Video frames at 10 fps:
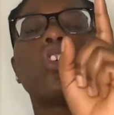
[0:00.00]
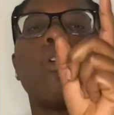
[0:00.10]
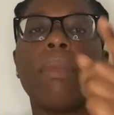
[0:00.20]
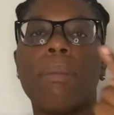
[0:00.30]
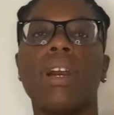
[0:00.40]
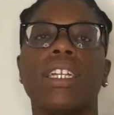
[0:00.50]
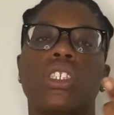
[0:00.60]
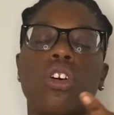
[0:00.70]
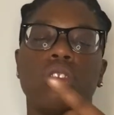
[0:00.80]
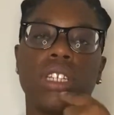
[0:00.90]
remember I
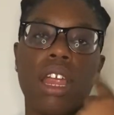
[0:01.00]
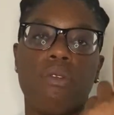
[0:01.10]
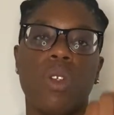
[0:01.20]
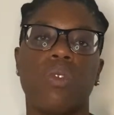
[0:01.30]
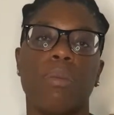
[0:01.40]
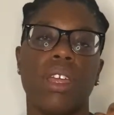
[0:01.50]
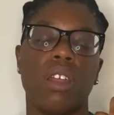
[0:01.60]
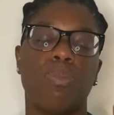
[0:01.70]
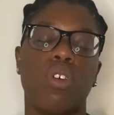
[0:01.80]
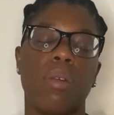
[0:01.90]
told you that River made
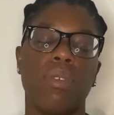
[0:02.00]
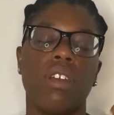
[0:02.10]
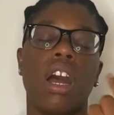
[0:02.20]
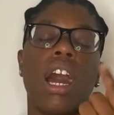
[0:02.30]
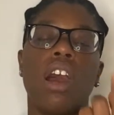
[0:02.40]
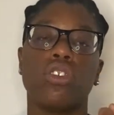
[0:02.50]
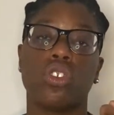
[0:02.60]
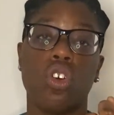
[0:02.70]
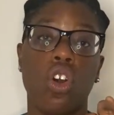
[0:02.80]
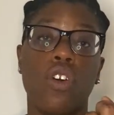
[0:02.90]
an appointment, a house
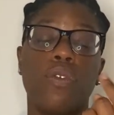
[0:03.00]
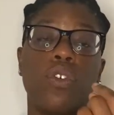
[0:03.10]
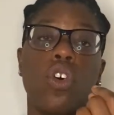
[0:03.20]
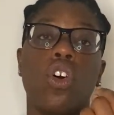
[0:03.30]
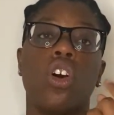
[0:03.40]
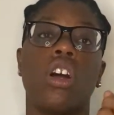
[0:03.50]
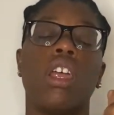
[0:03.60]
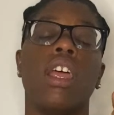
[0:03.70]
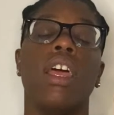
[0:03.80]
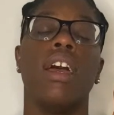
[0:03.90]
call
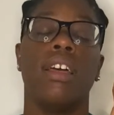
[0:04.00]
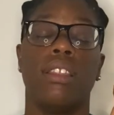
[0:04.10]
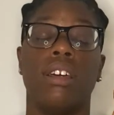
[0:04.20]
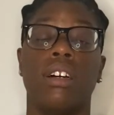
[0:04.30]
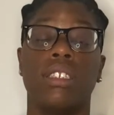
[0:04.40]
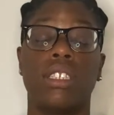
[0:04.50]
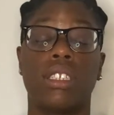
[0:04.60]
for the